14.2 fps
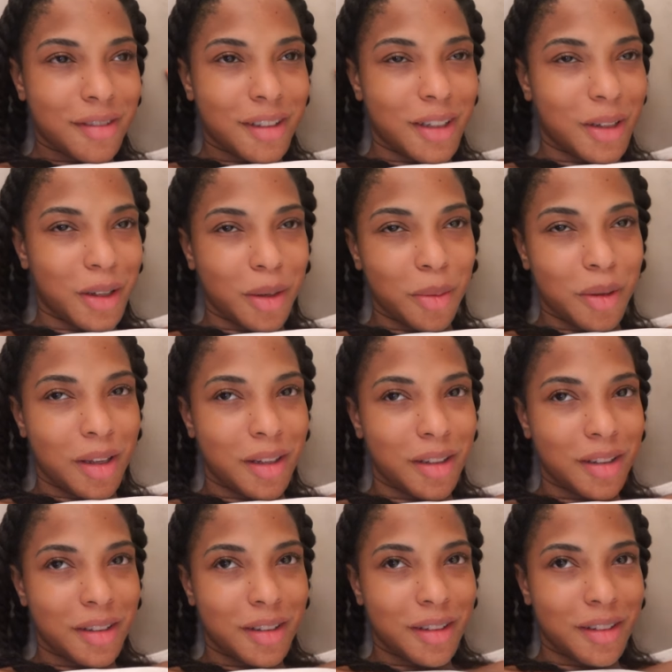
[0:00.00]
you know what I mean,
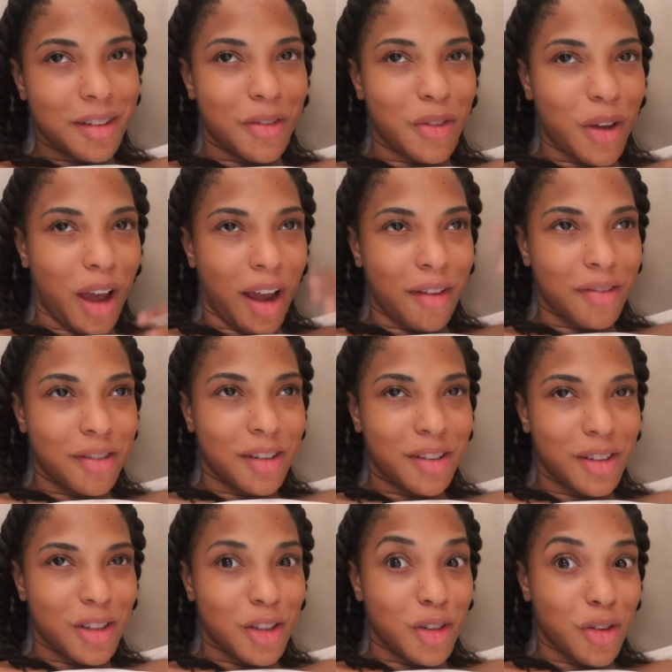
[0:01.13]
if you
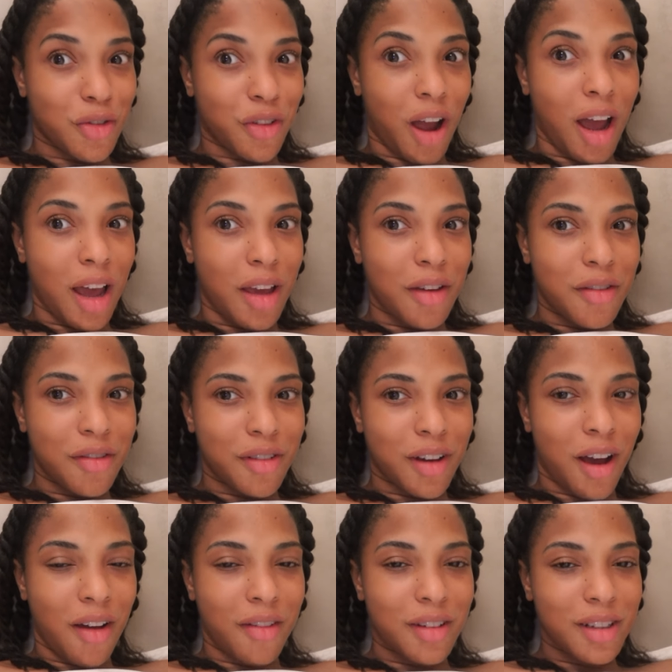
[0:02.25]
have to survive,
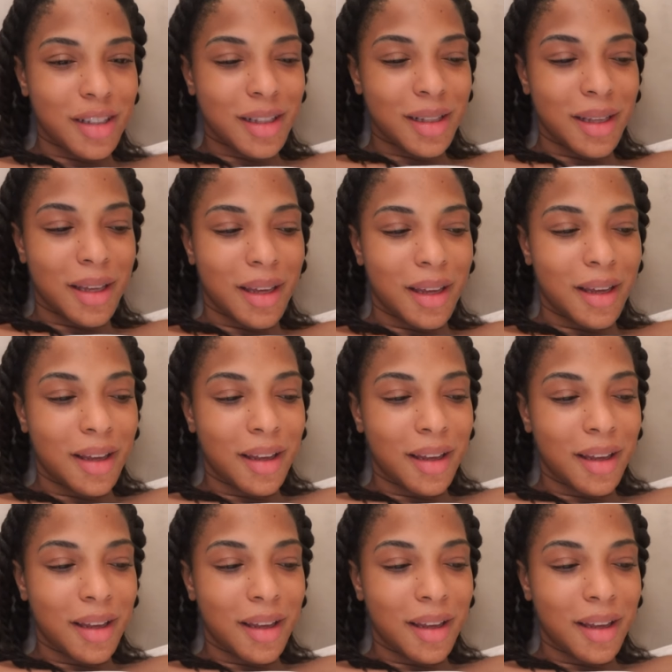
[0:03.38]
obviously.